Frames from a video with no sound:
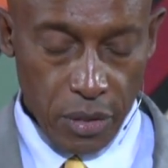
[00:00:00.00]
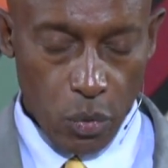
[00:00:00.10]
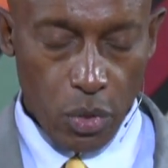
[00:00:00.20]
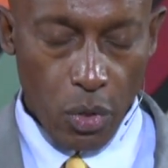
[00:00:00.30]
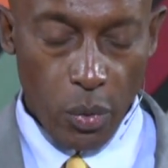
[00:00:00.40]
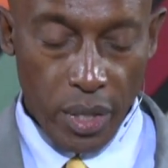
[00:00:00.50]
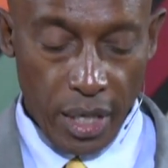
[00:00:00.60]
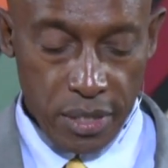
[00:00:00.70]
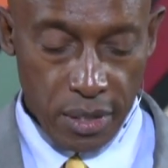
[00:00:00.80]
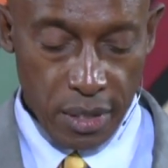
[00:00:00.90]
would go with
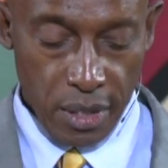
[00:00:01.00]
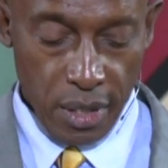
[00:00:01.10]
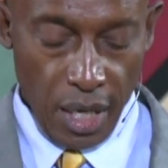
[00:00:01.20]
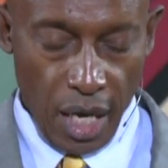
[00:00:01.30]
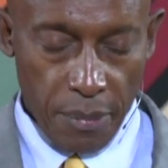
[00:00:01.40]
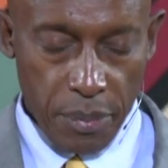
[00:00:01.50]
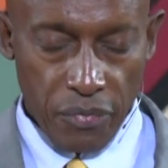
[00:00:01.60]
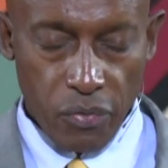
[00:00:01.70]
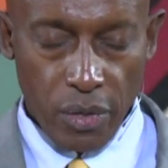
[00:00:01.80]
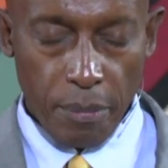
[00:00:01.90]
us. I pray
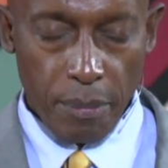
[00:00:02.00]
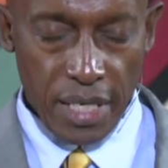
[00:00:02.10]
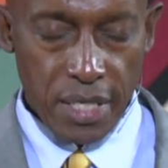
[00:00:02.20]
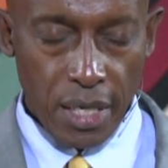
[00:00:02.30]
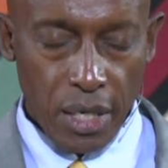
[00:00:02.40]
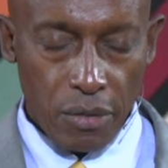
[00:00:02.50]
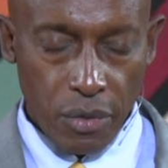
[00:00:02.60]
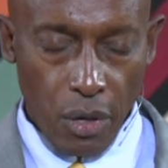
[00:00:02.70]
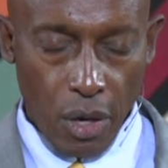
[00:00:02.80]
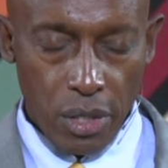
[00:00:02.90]
for the blessing
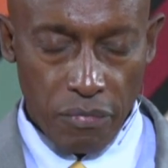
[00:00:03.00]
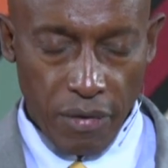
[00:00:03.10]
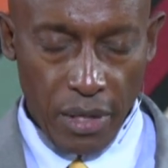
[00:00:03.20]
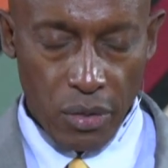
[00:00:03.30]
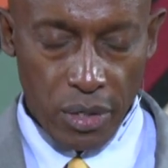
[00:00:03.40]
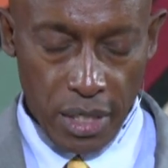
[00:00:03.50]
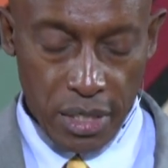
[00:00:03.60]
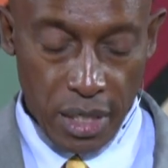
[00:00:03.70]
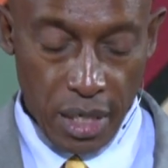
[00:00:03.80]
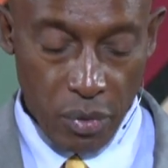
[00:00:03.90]
of God the Father in
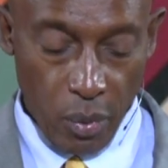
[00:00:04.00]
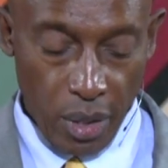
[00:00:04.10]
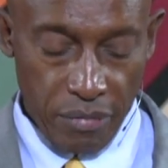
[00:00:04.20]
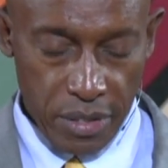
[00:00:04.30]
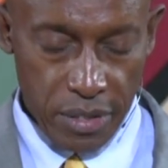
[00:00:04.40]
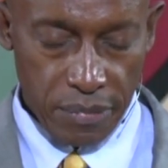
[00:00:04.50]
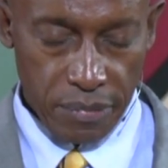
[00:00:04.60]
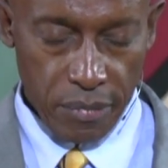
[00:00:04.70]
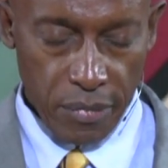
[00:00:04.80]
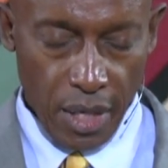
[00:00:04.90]
each and every one of us.
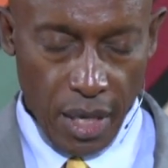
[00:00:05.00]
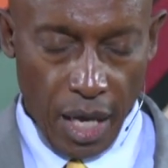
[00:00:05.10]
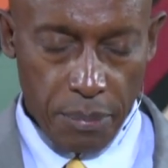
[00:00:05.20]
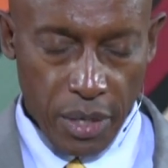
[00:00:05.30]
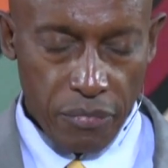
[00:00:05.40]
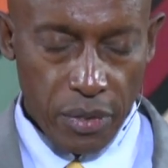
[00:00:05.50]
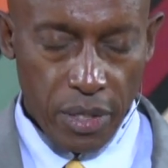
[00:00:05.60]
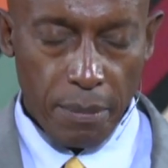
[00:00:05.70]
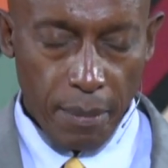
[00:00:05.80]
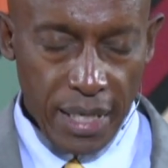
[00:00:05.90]
I pray for
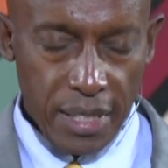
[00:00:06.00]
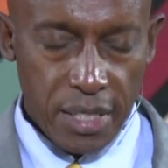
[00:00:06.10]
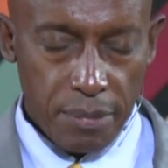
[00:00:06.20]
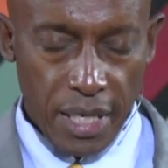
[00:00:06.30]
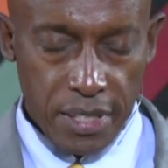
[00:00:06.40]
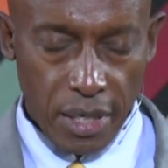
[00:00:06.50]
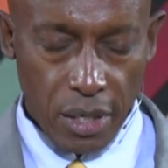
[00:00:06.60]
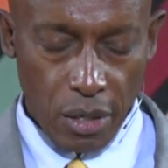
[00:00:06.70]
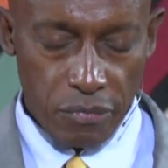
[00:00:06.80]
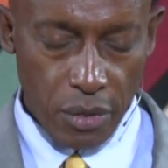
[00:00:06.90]
the mighty blessing
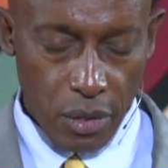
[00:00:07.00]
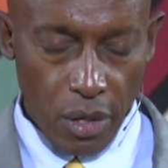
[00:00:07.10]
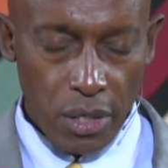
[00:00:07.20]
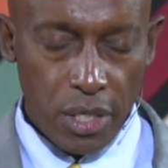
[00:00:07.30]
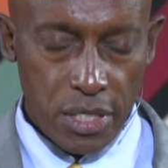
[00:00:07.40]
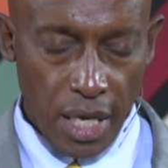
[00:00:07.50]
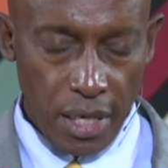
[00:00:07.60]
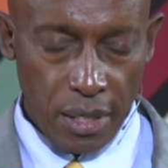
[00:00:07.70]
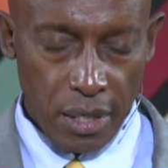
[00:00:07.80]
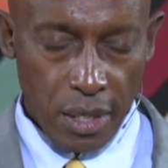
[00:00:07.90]
of God the
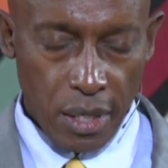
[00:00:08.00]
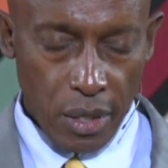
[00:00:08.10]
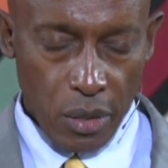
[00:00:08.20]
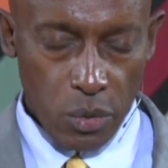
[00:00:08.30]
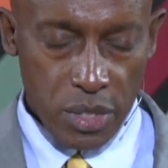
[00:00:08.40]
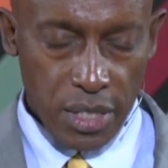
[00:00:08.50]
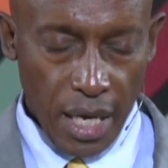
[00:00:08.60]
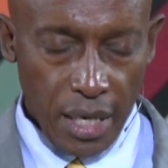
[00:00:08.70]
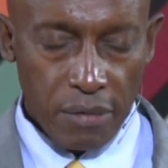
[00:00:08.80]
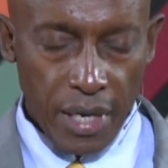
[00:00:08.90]
Son, whose
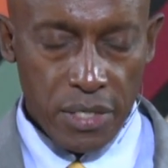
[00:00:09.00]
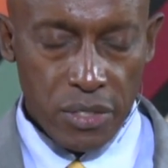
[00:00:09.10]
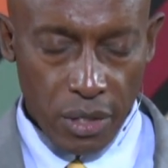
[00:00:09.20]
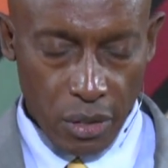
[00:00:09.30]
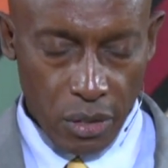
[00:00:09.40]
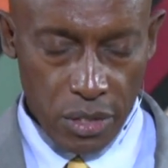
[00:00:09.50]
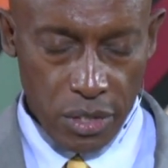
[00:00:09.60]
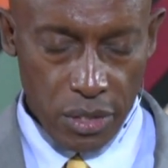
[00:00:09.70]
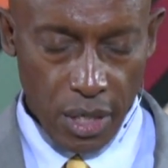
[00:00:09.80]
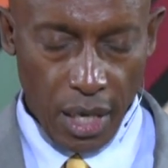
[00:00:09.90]
sacrifice on the
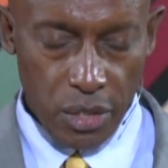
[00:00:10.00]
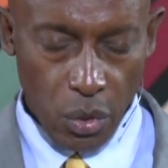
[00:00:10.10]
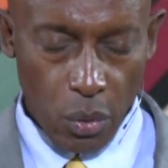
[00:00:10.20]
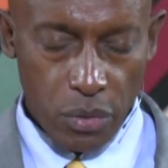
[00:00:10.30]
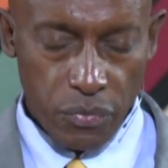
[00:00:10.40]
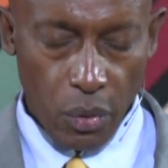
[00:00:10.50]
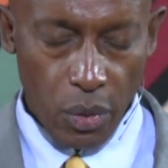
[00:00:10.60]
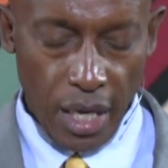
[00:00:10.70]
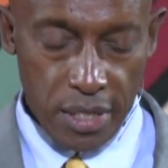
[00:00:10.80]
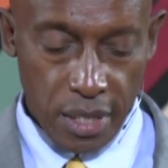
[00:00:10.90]
cross atoned for
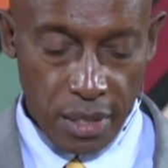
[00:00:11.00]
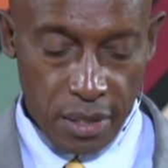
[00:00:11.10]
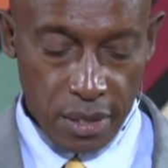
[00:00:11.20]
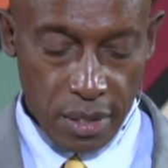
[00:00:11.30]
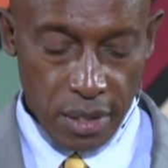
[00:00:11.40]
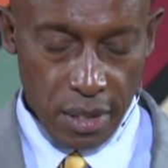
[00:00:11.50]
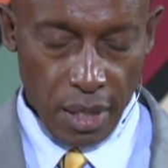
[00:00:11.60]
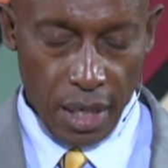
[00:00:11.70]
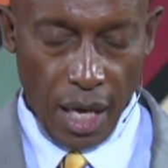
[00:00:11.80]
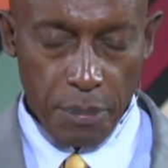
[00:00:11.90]
all our sin.
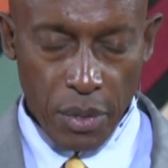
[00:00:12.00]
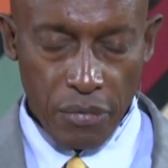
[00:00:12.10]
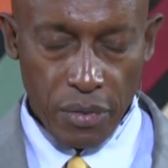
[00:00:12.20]
And I pray